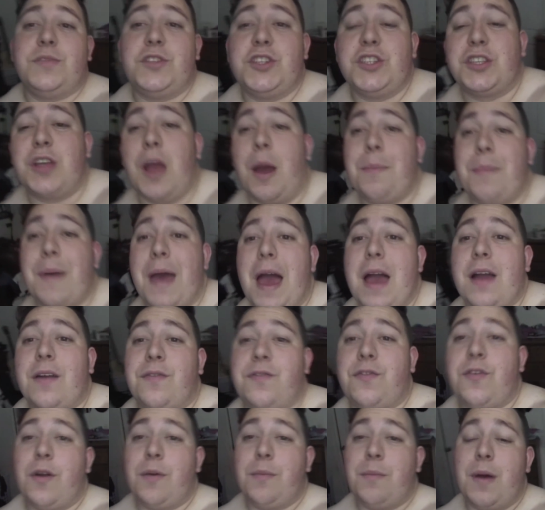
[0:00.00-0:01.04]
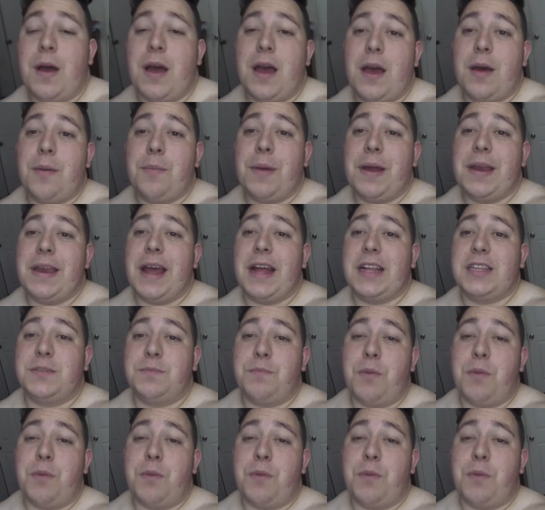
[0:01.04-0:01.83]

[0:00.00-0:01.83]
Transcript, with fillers: just got back from uh, my dad's